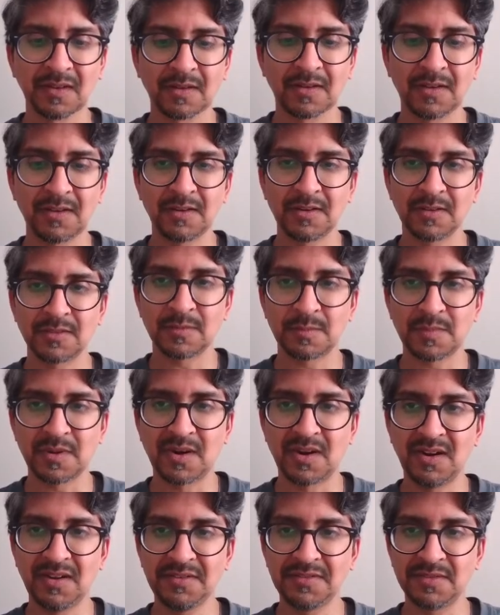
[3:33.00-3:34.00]
It's
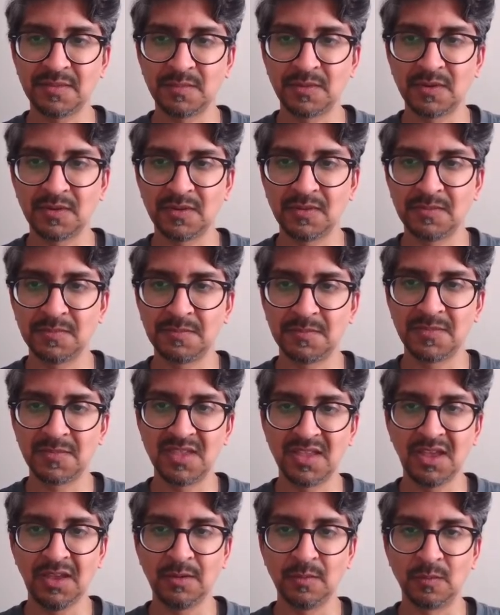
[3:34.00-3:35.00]
possible.
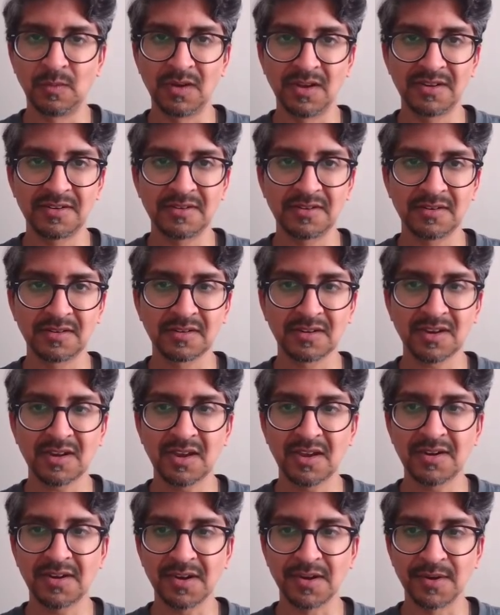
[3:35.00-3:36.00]
Then what?
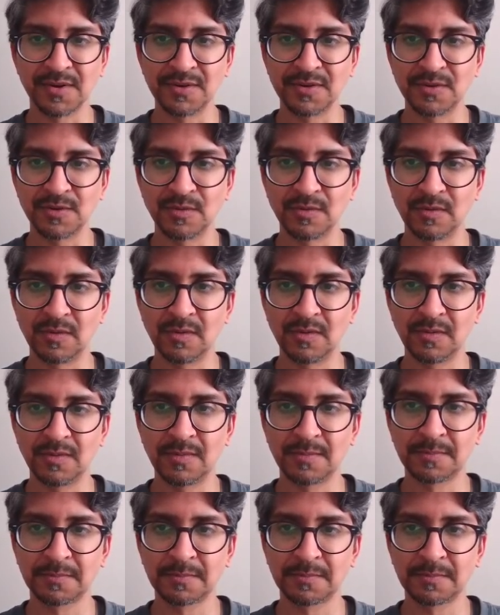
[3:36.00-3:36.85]
Cutting tool.